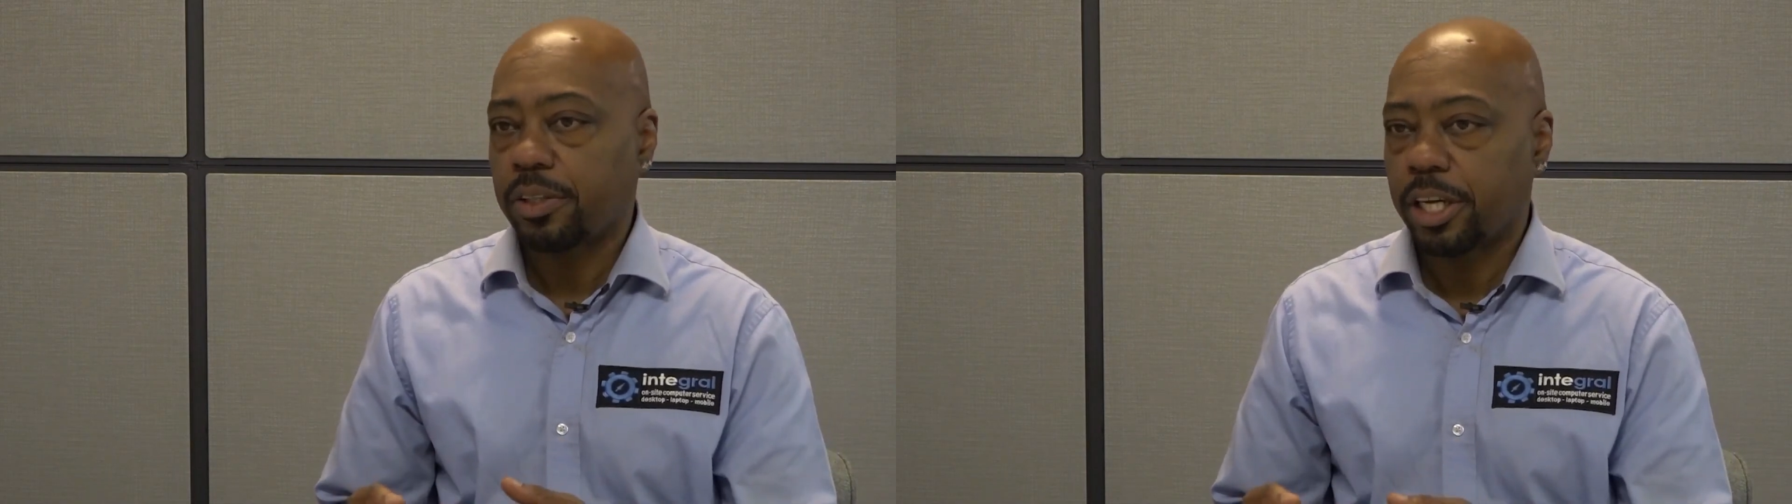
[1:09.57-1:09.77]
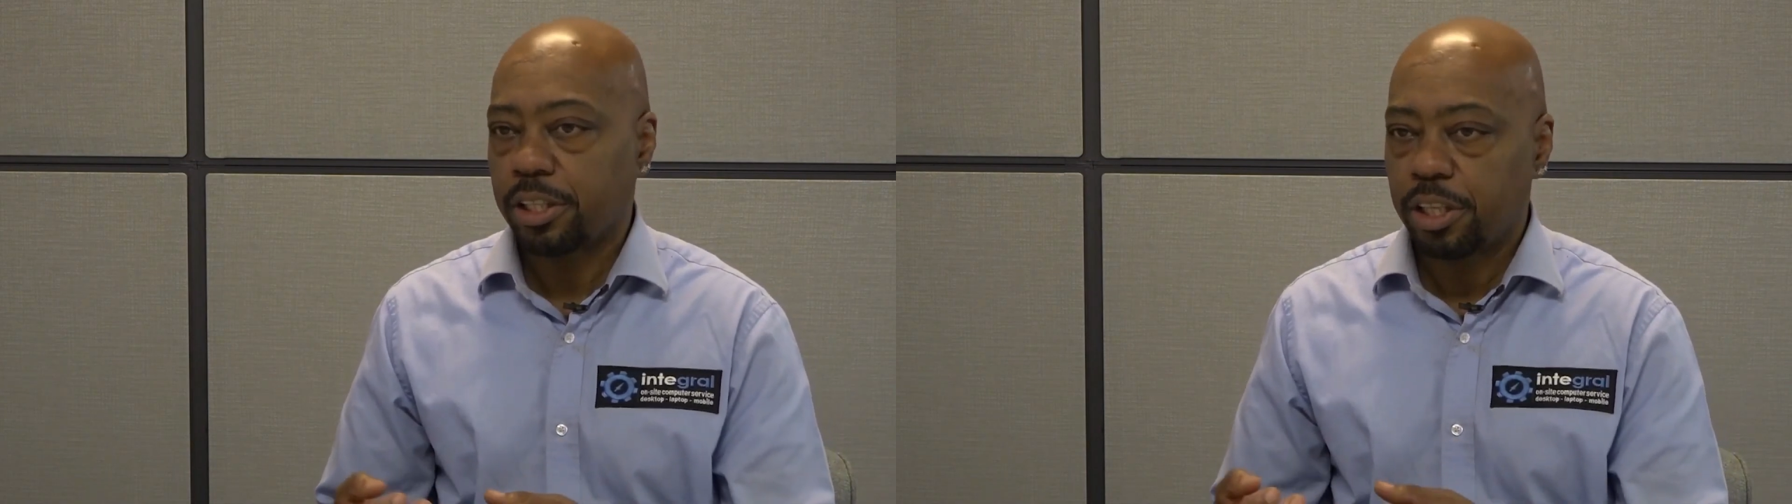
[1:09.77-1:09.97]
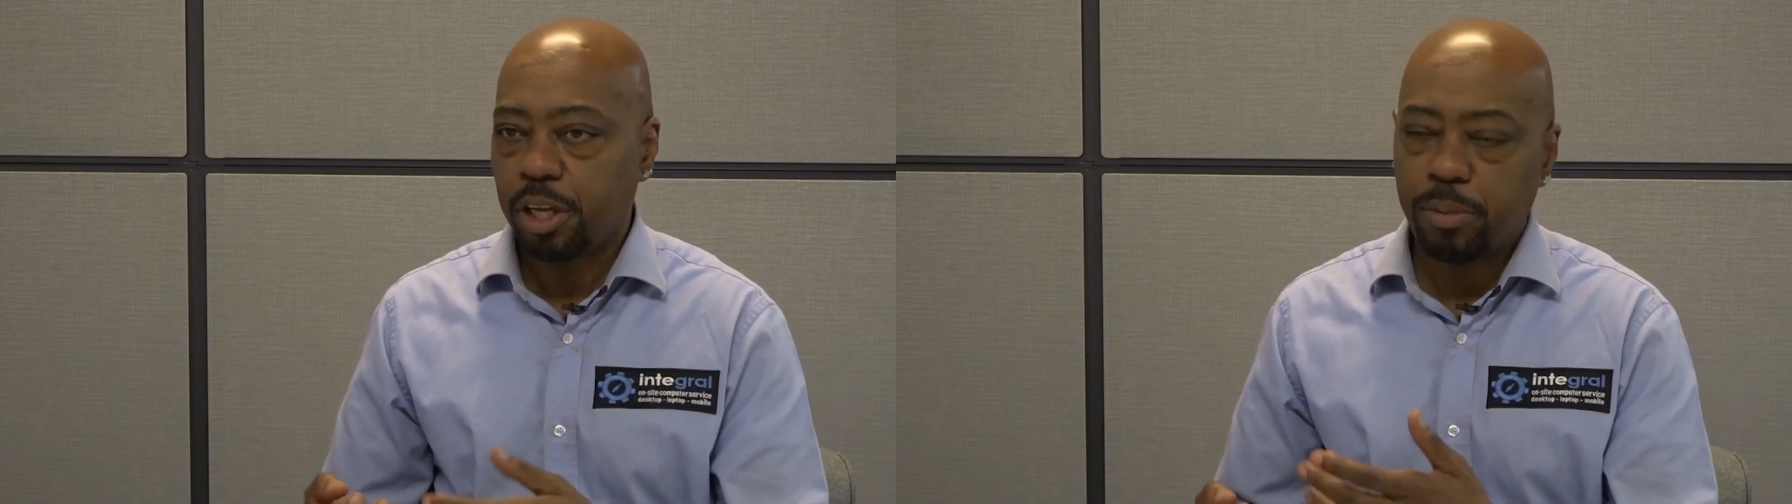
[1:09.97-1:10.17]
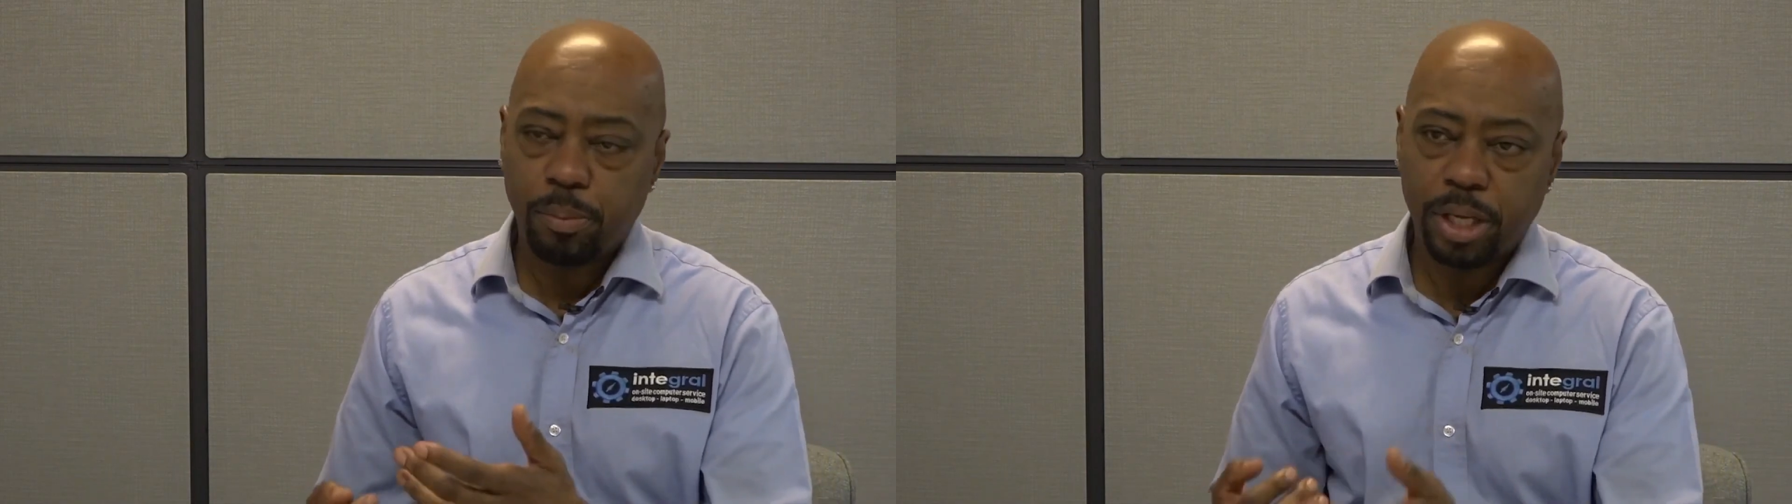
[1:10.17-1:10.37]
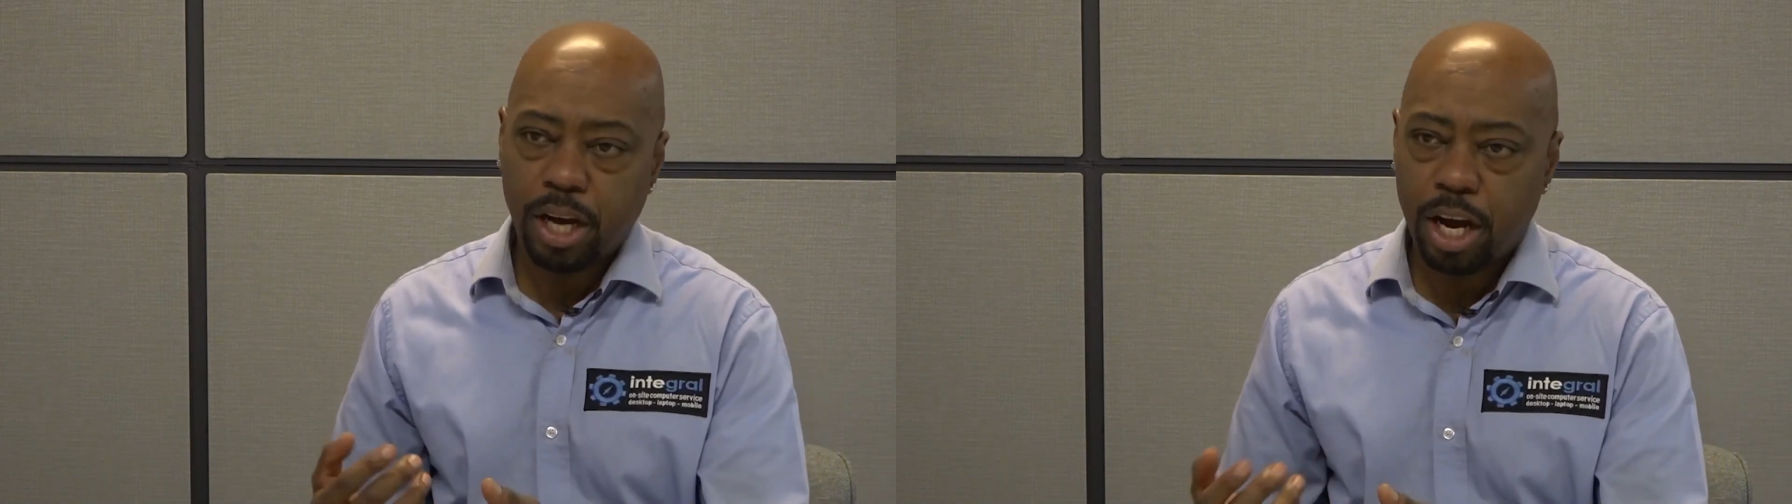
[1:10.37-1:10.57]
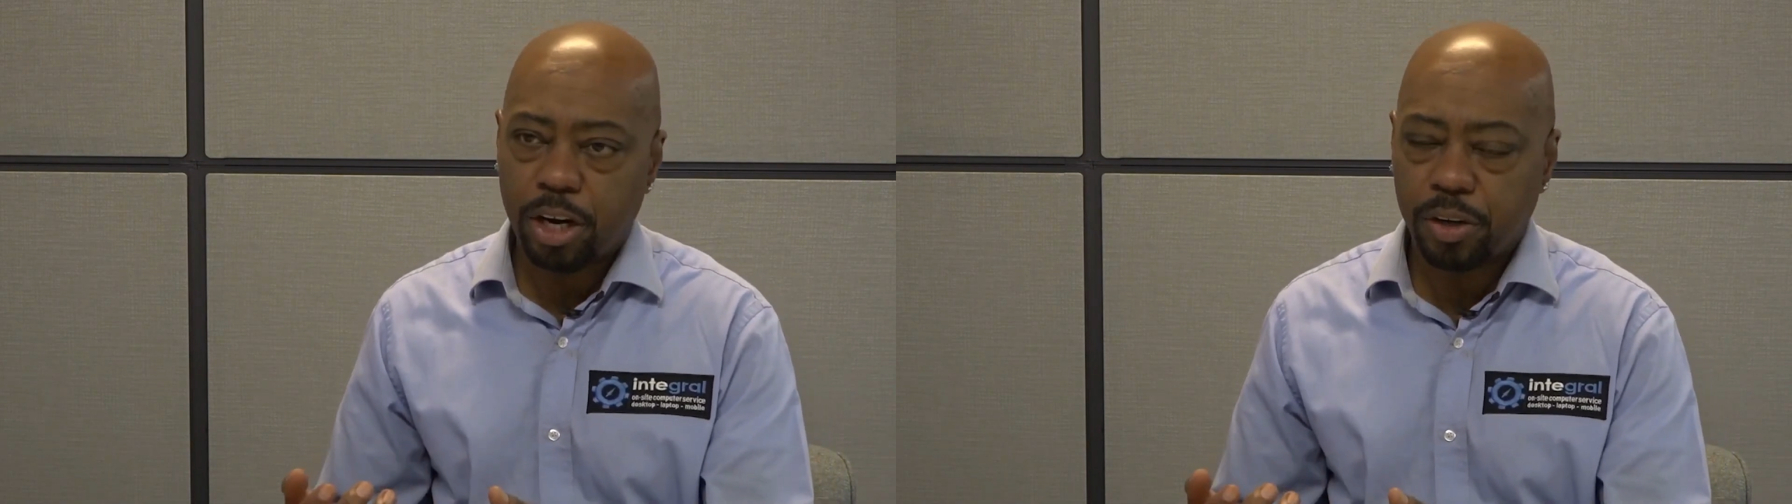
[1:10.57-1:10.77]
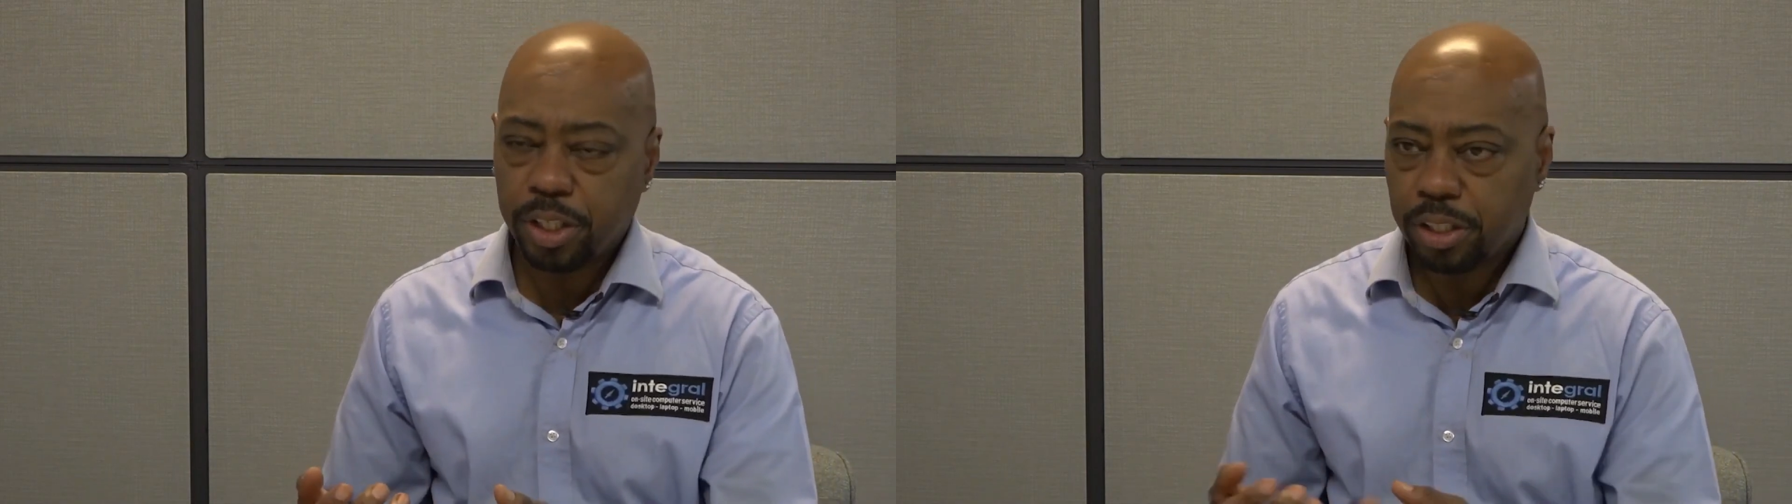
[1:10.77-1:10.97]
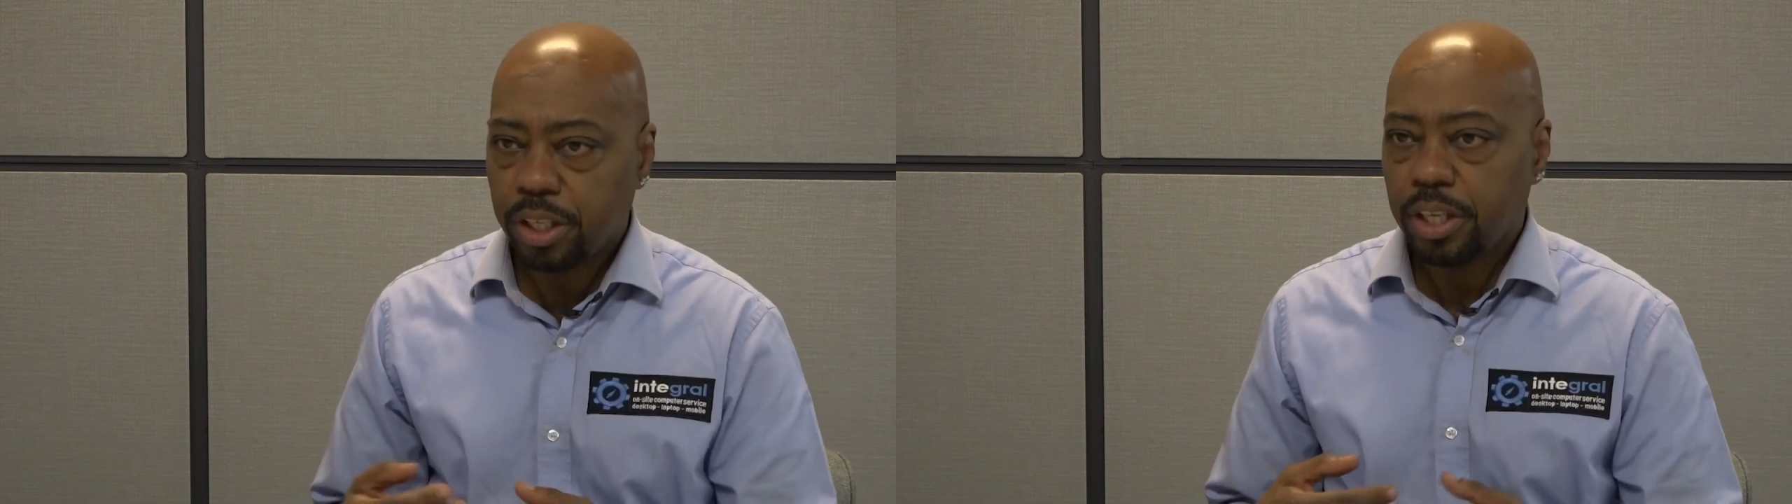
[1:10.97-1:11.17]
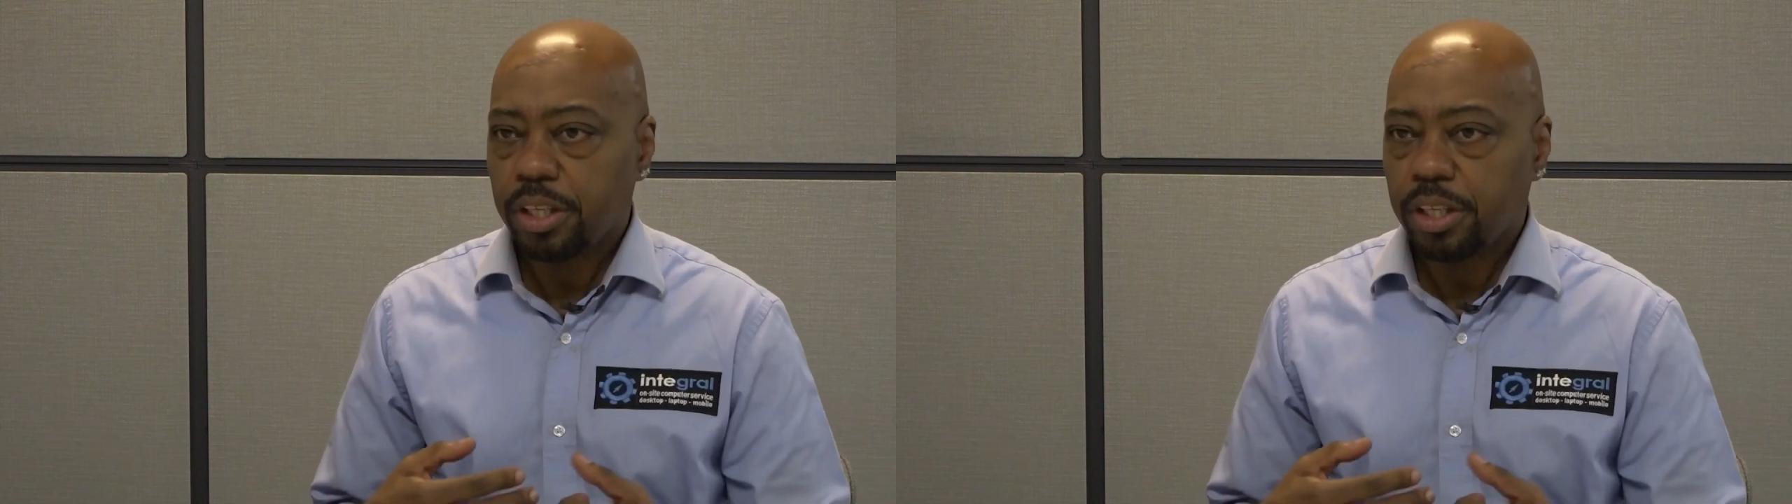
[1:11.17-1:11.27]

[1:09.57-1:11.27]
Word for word: that they may be hiring,